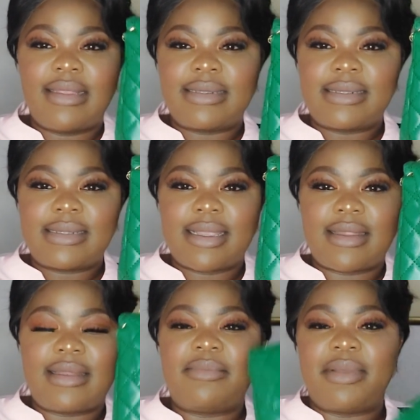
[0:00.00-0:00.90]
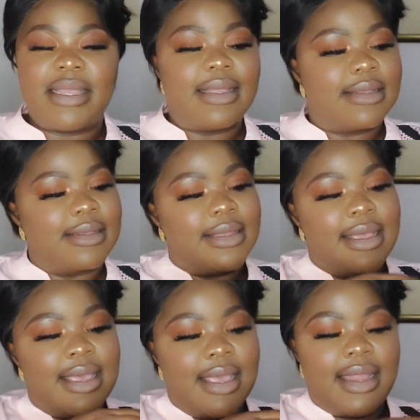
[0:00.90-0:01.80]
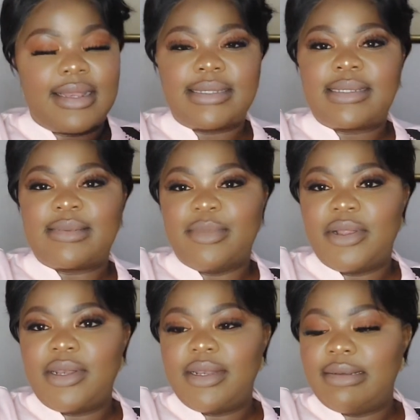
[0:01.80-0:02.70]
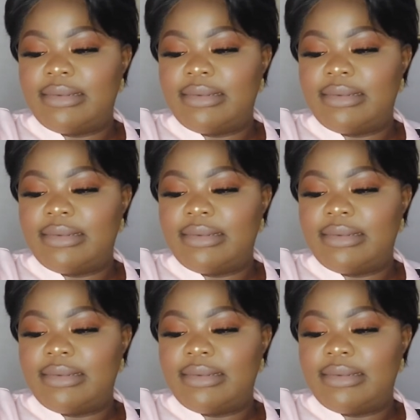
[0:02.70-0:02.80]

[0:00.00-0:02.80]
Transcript: this is the green bag it is small